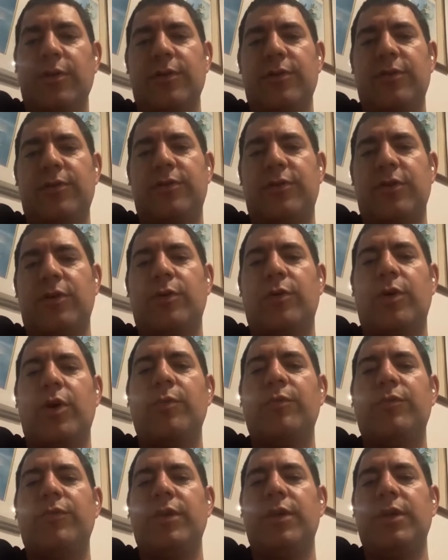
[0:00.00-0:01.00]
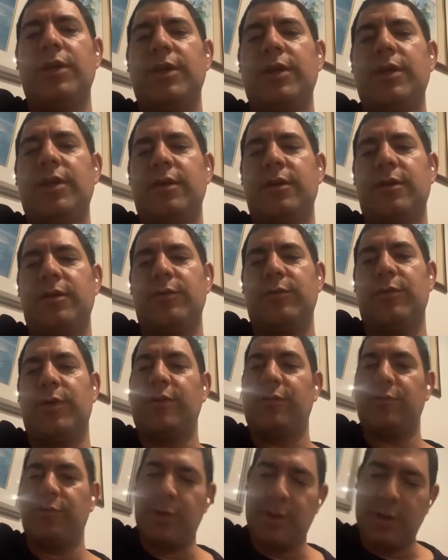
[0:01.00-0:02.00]
So hopefully,
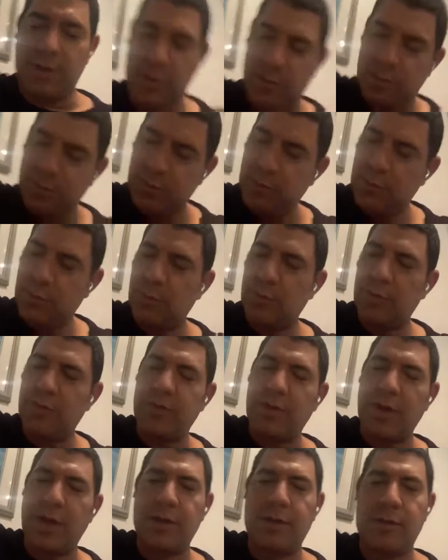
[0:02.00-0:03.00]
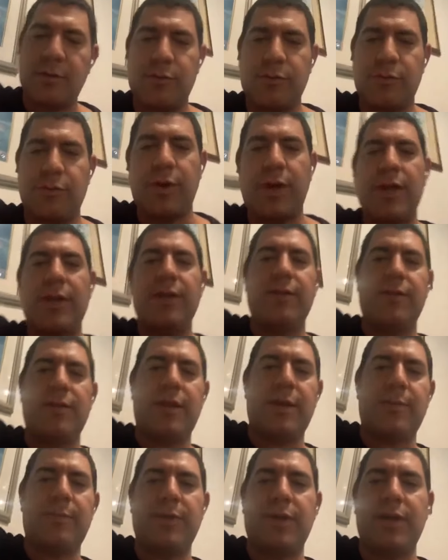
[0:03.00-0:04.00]
once we start running the
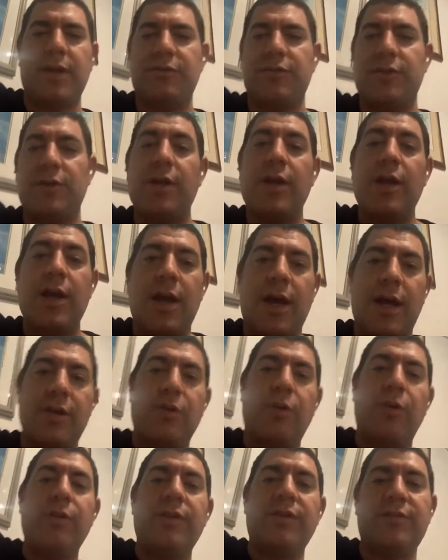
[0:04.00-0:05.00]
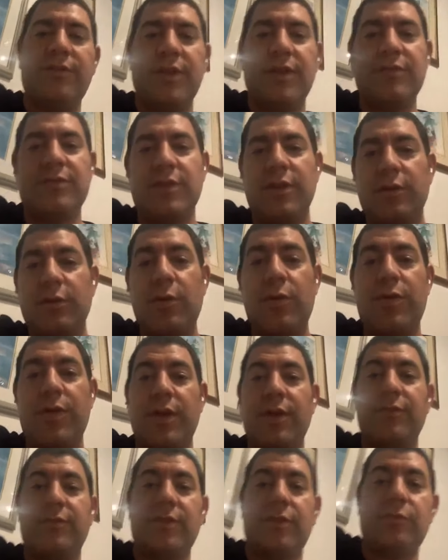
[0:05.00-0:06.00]
application, and all these things, the new
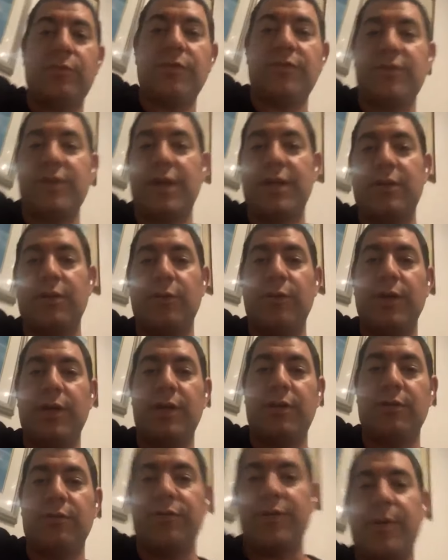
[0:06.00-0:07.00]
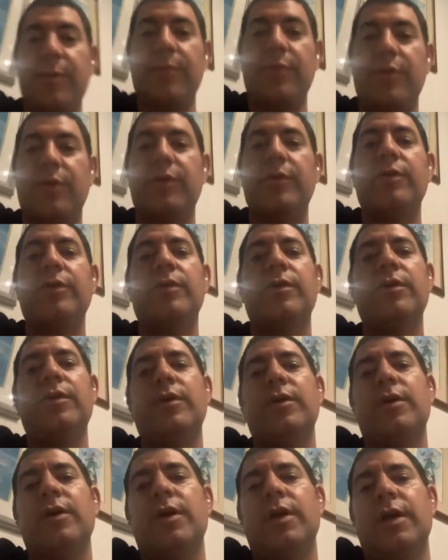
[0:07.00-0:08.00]
things that will start only at November,
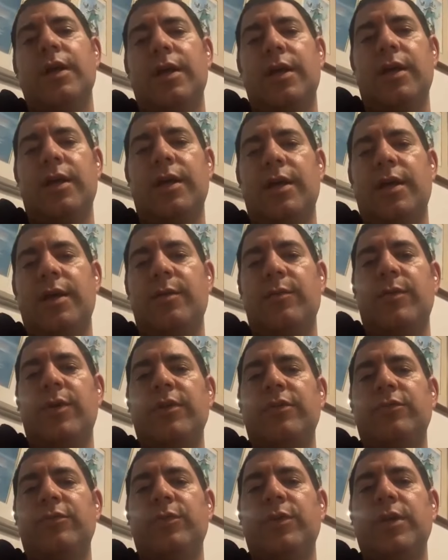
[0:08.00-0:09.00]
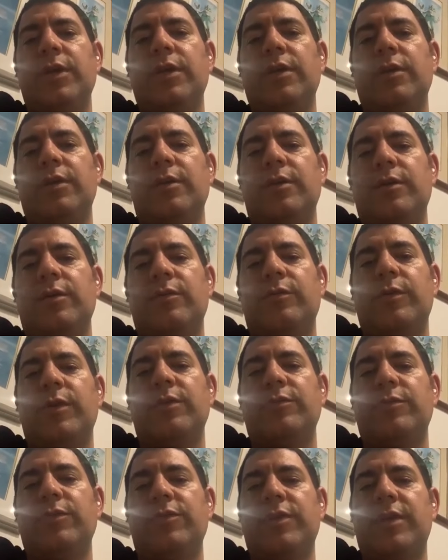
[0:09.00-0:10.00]
and once we
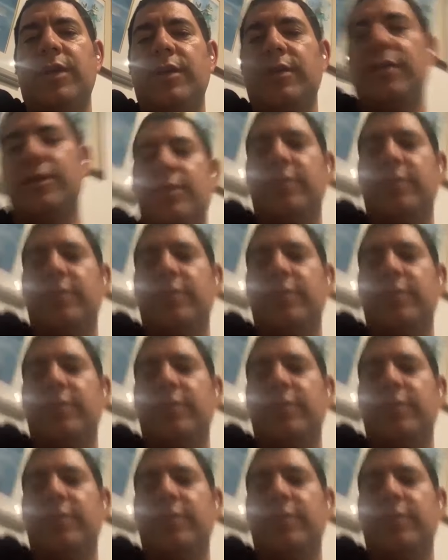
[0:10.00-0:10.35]
start